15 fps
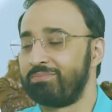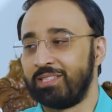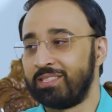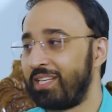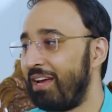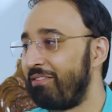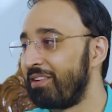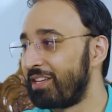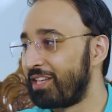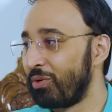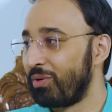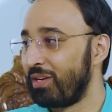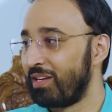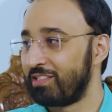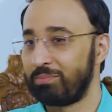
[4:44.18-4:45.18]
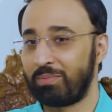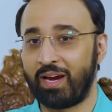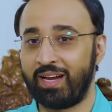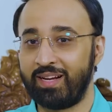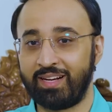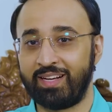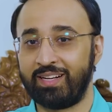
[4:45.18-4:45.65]
just having a curious
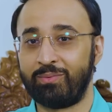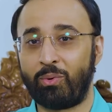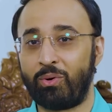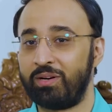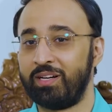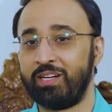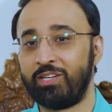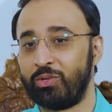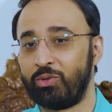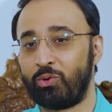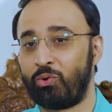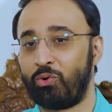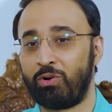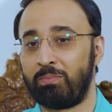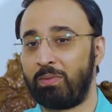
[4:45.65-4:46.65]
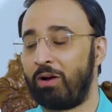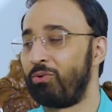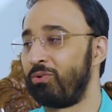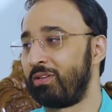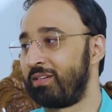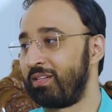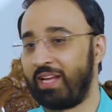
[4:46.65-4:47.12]
mind and wanting to know
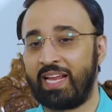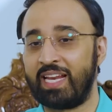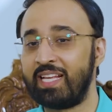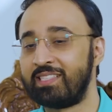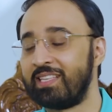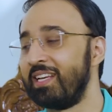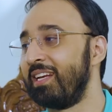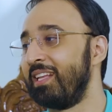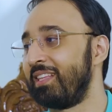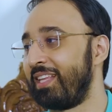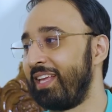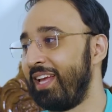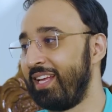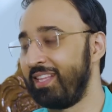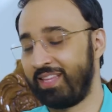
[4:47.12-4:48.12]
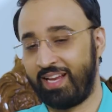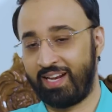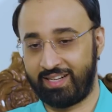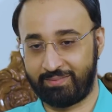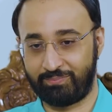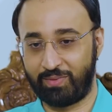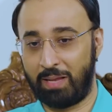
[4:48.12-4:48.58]
about any single thing
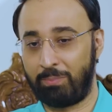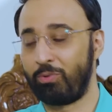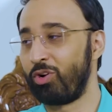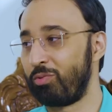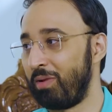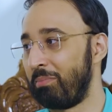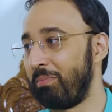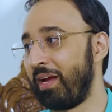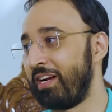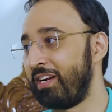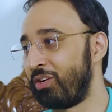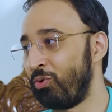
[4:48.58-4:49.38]
that I put my mind